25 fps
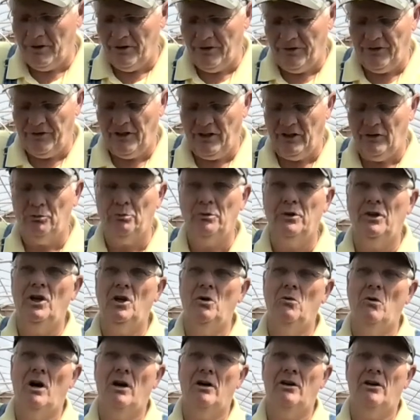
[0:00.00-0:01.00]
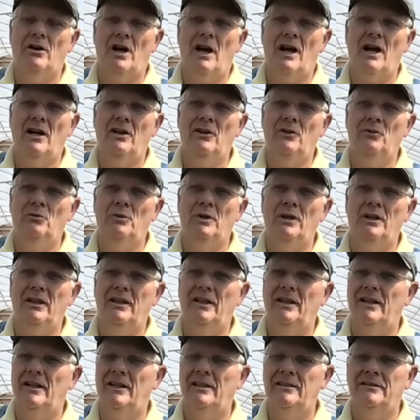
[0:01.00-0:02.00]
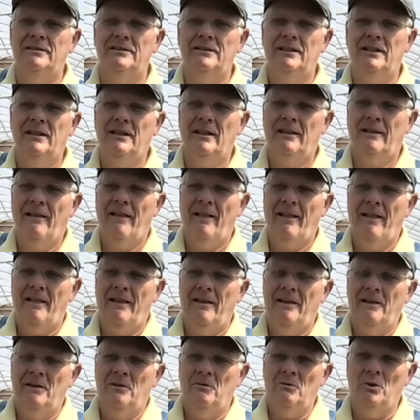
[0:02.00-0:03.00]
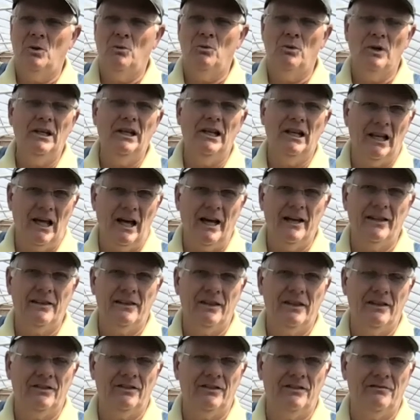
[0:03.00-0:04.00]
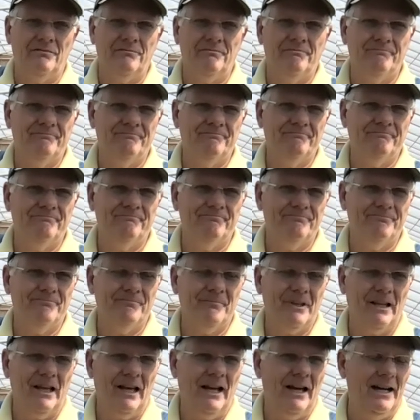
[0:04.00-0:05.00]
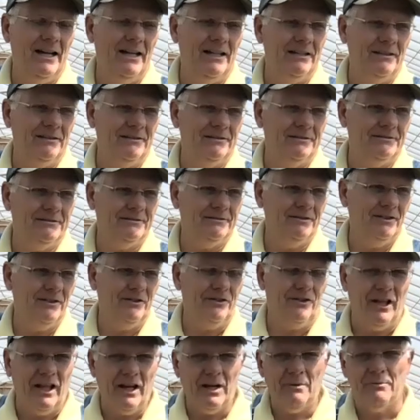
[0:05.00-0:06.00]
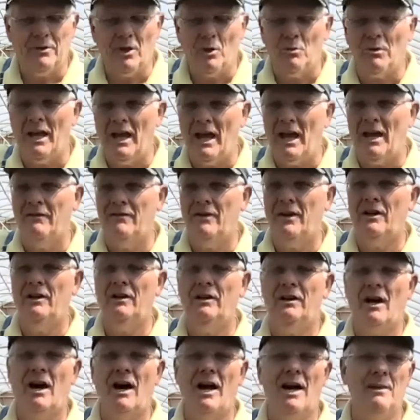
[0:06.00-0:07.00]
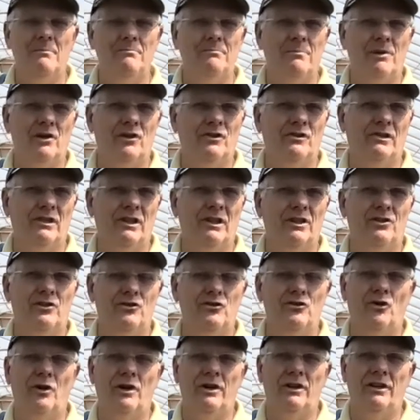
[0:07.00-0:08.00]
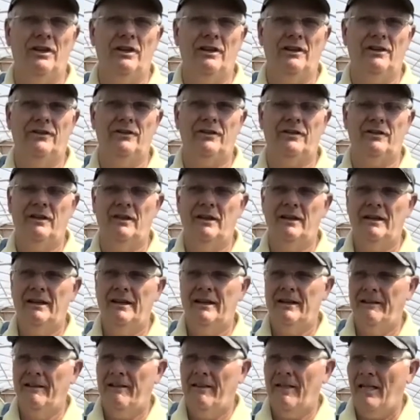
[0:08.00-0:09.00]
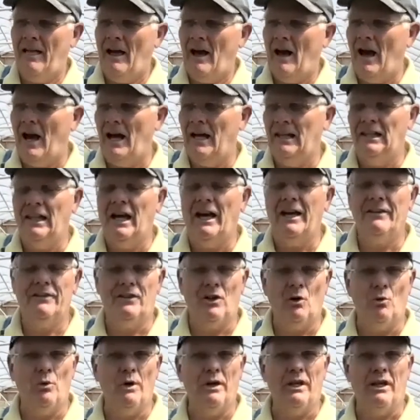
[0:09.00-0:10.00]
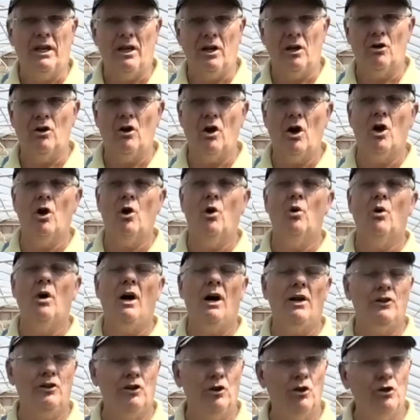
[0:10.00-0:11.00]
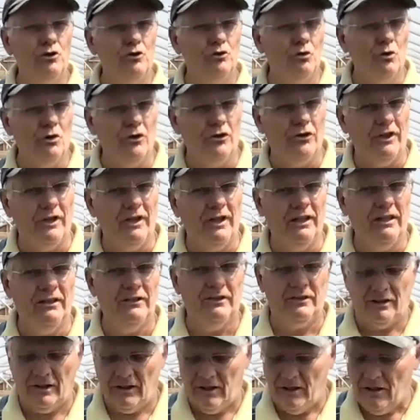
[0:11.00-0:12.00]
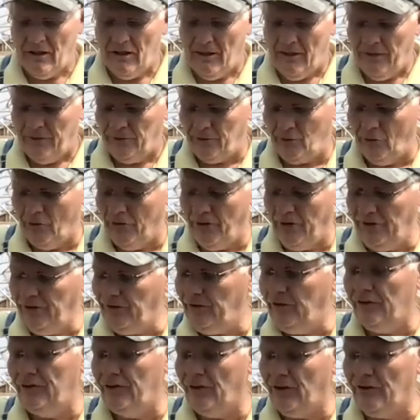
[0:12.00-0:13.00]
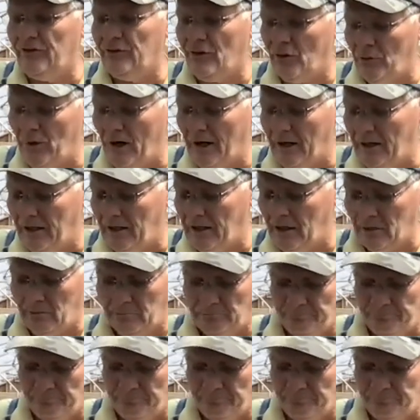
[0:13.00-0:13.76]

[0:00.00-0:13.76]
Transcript: the things we do on grounds. We, uh, we really like this uh, setup that we have here. I personally enjoy this. I like that we can grow unusual things. So this is just a regular